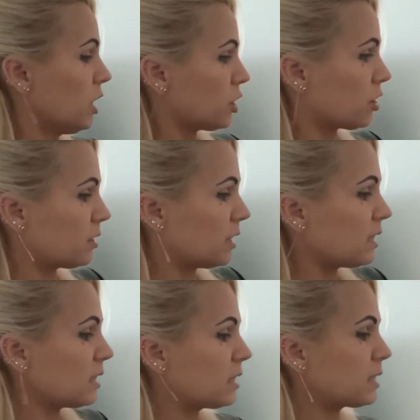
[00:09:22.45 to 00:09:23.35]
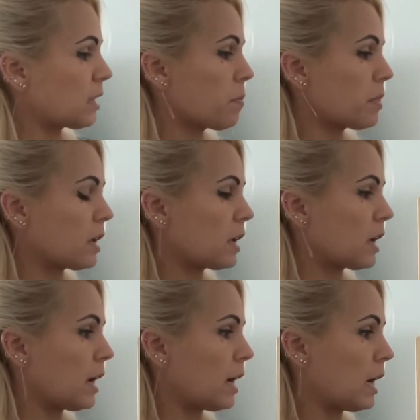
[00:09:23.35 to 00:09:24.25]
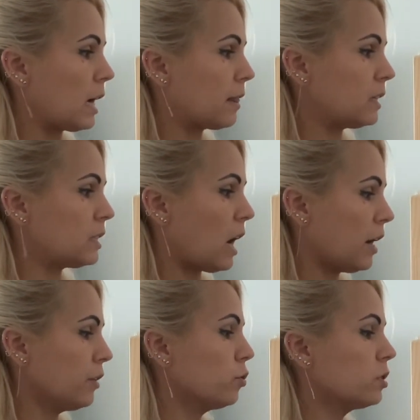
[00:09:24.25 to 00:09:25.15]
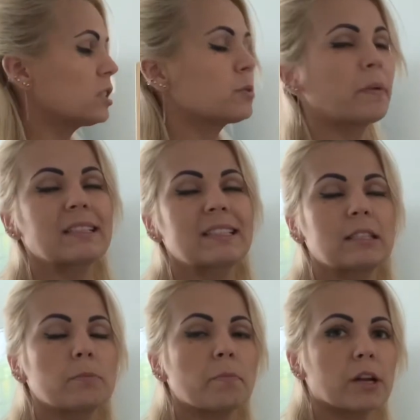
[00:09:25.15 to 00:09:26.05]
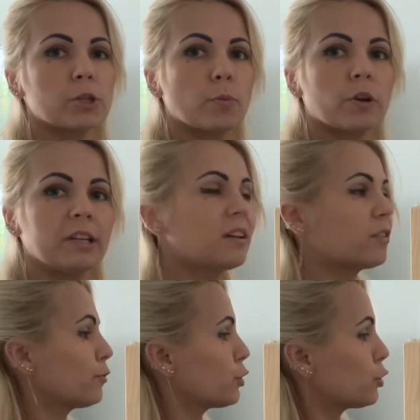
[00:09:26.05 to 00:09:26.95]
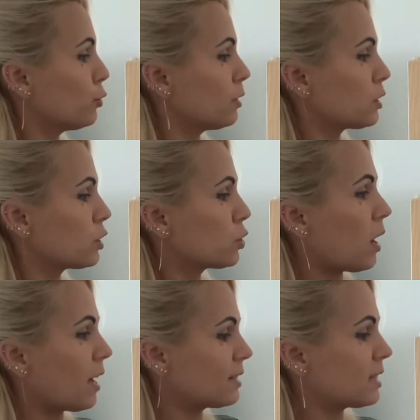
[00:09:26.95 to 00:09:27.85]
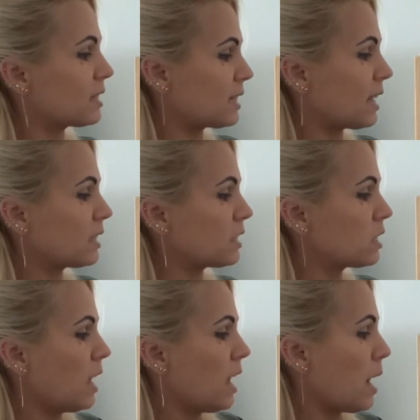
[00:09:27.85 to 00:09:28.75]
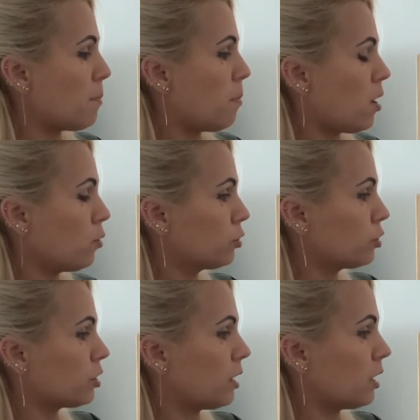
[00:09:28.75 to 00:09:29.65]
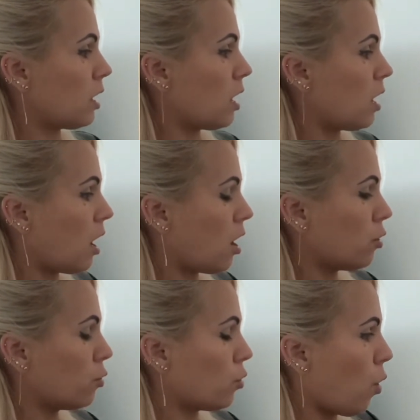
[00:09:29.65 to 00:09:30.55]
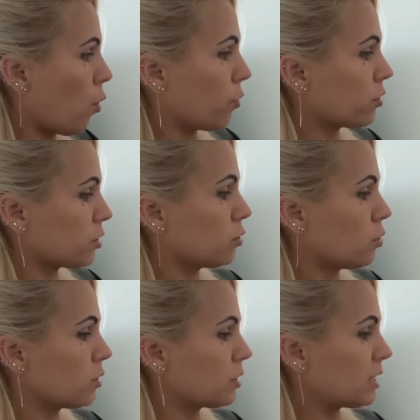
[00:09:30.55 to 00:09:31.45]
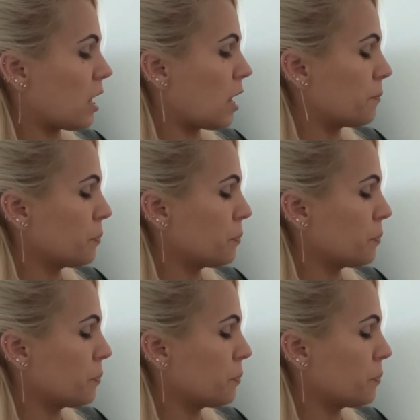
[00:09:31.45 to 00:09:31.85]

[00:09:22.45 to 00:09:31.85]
So this is something that I notice makes it much more easier for students to understand about how all those notes are